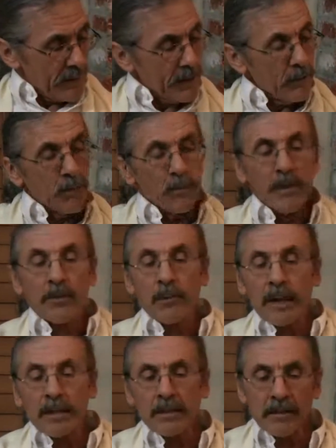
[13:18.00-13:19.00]
It will be a
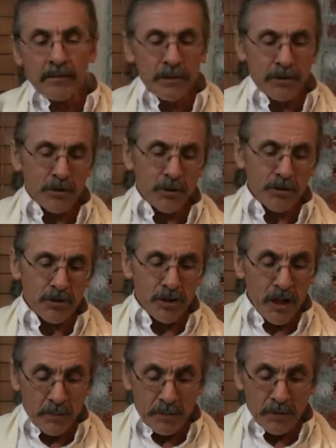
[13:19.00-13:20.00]
relatively short
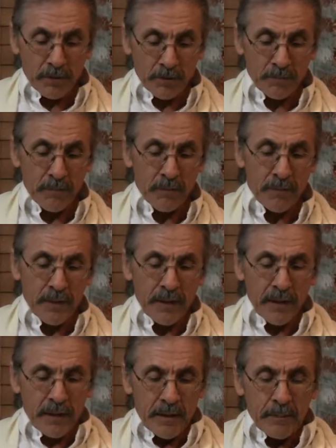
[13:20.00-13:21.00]
chapter
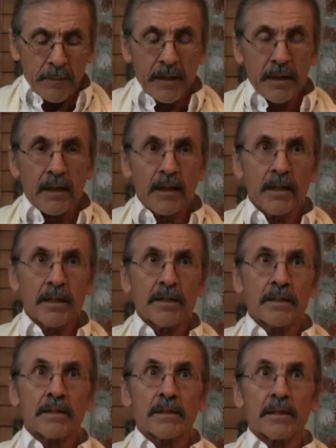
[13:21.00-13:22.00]

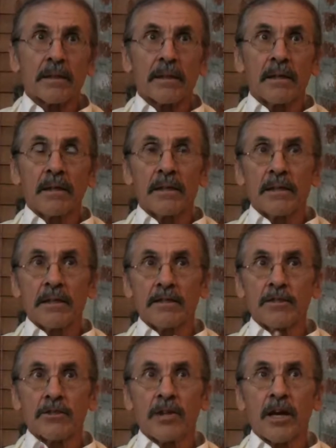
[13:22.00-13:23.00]
because in
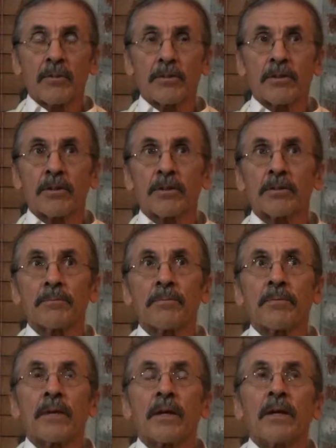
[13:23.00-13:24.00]
this chapter,
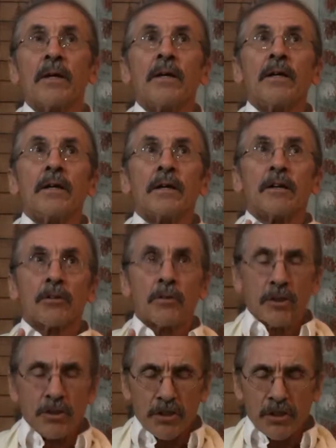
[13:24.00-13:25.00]

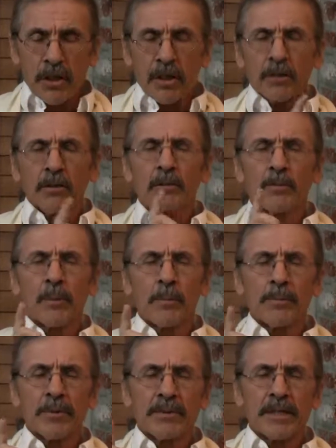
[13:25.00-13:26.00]
Krishna, who
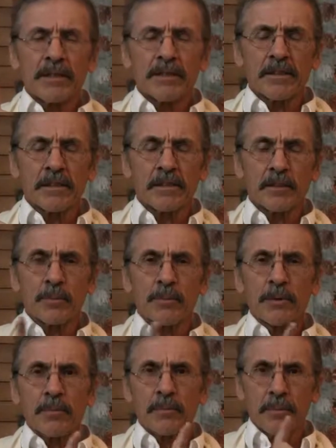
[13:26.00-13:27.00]
represents the
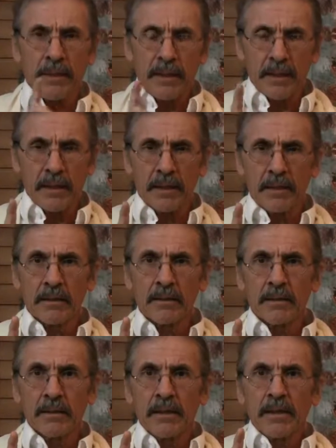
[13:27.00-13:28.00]
Supreme Being,
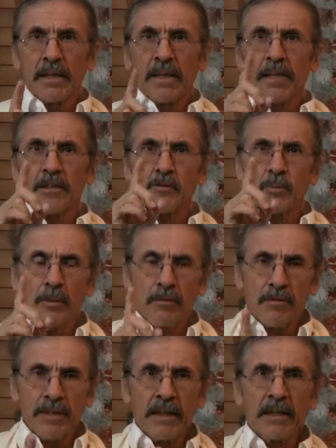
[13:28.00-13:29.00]
is
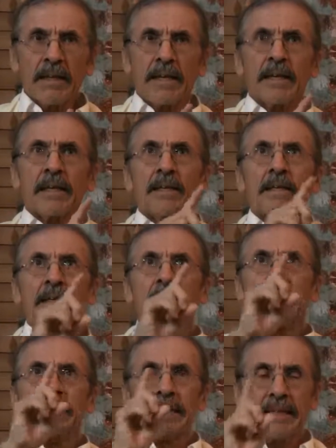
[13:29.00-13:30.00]
revealing
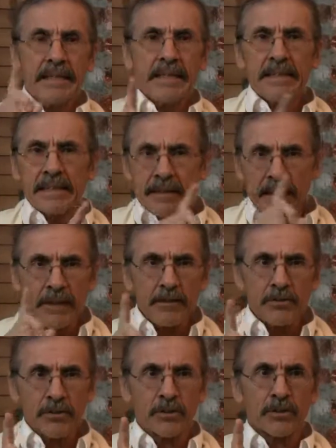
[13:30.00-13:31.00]
his
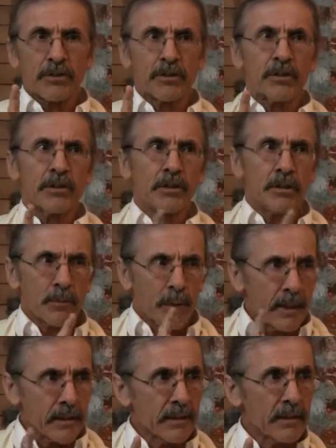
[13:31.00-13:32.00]
nature
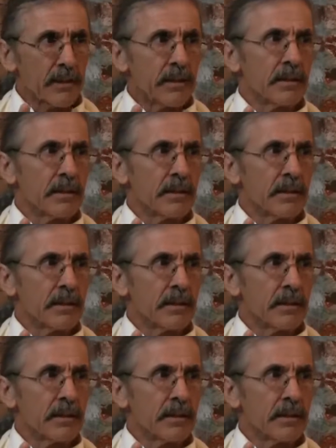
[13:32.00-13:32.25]
directly.